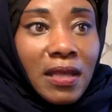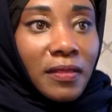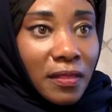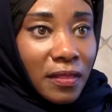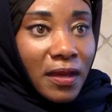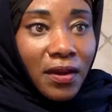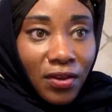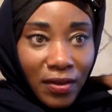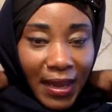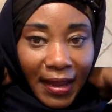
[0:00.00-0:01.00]
And
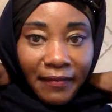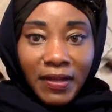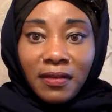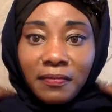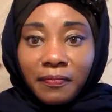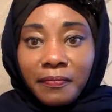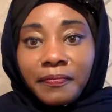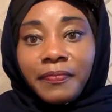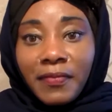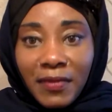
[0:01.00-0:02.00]
there you have it.
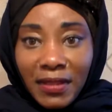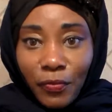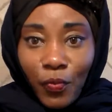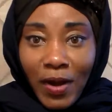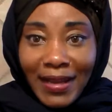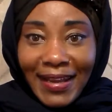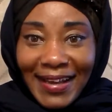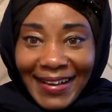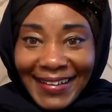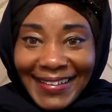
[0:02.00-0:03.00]

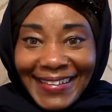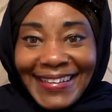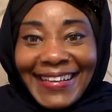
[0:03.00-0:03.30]
Voila.